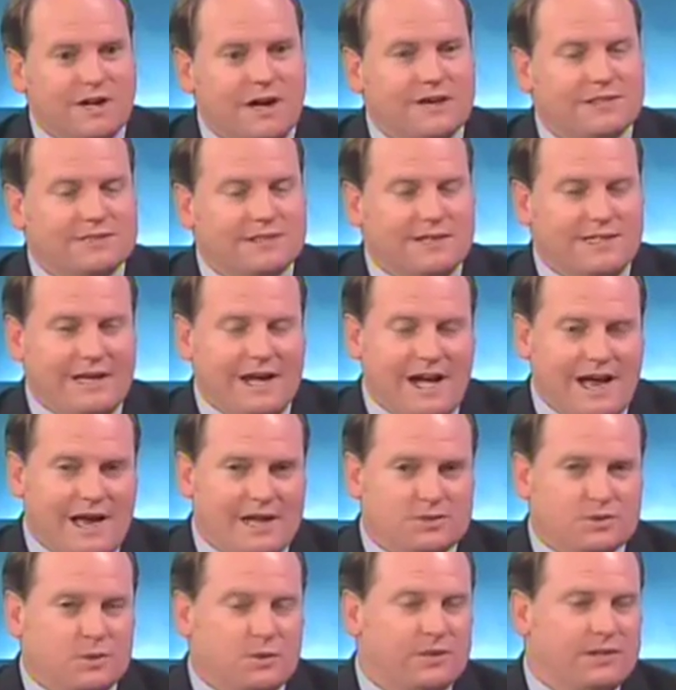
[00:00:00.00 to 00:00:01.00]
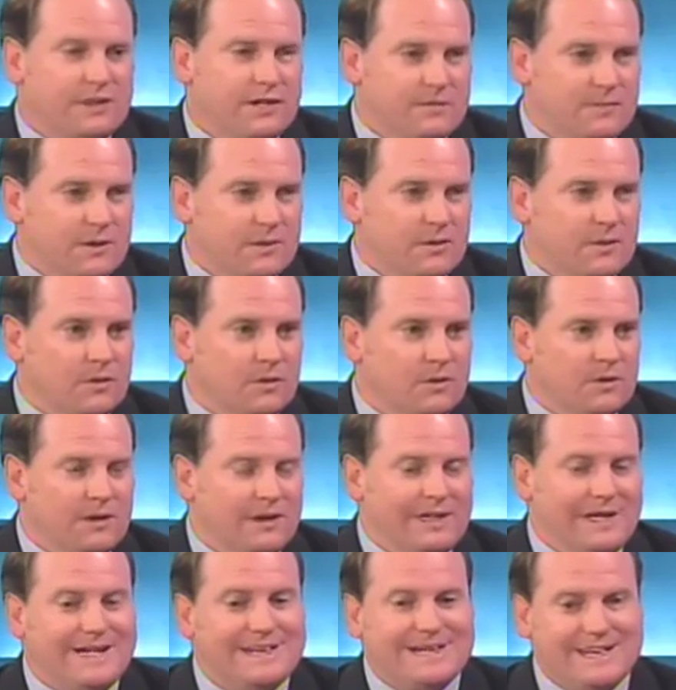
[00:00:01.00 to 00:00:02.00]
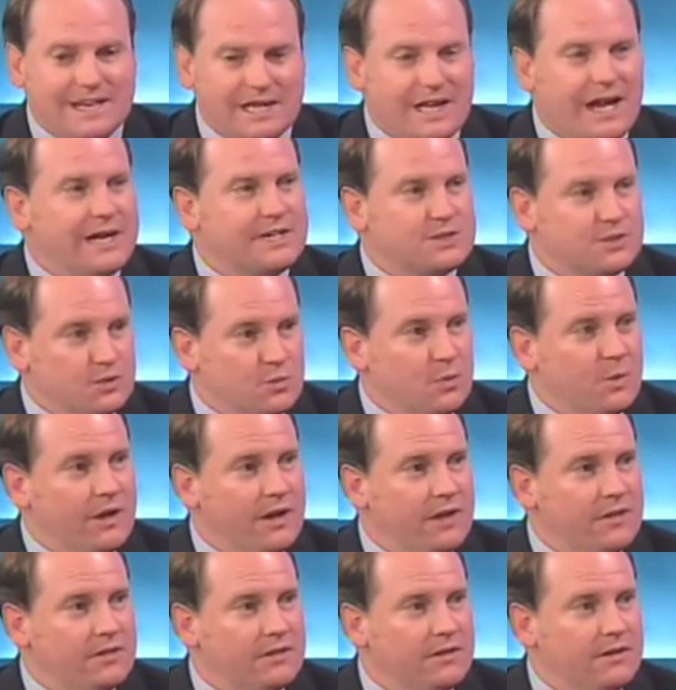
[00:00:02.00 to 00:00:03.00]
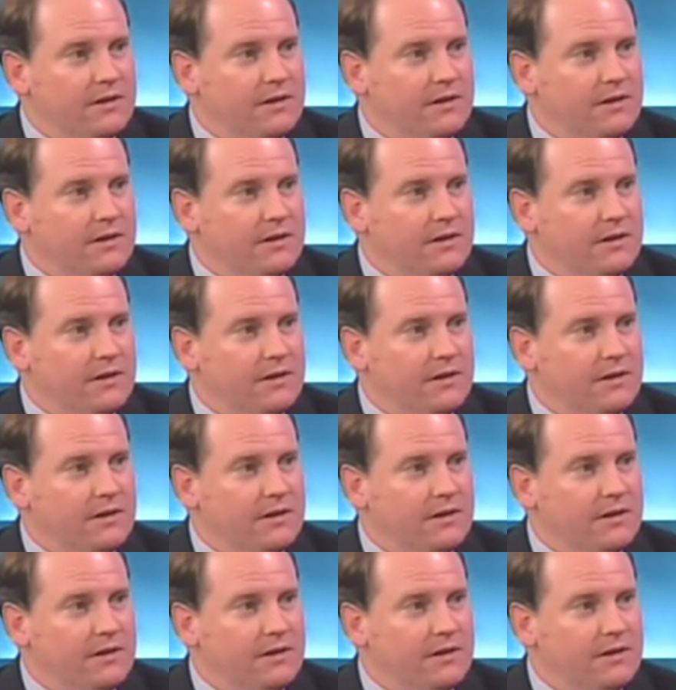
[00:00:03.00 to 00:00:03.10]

toxic gas or chemical in connection with